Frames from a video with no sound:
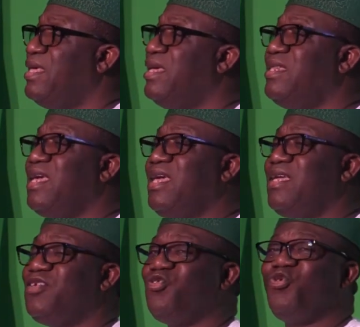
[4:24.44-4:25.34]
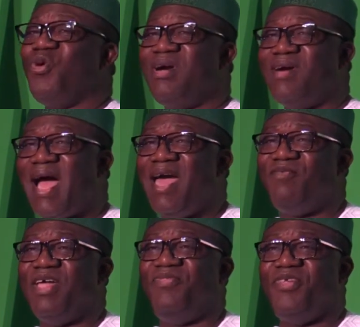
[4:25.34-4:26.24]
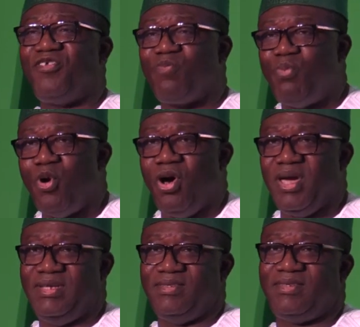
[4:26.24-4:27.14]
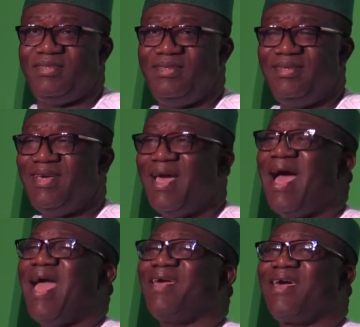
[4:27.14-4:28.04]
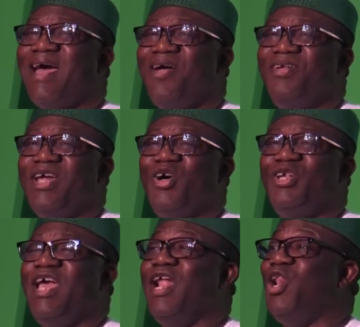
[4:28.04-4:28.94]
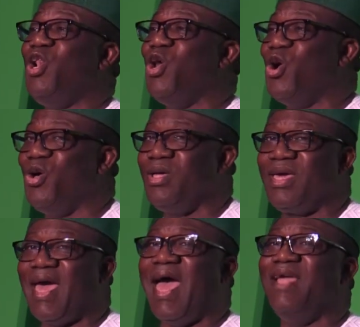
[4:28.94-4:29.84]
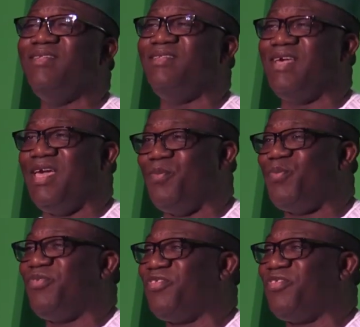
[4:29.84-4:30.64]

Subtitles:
Indeed, to arrive at this point, I carried out a long and deep